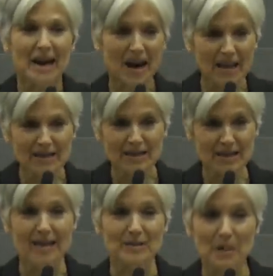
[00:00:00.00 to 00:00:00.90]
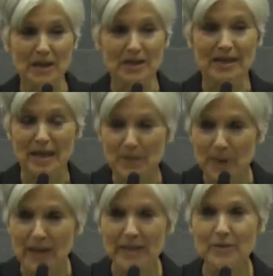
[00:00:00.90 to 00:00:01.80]
us as much as
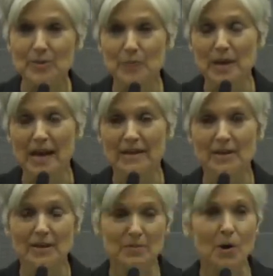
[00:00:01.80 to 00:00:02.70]
anybody who's been on the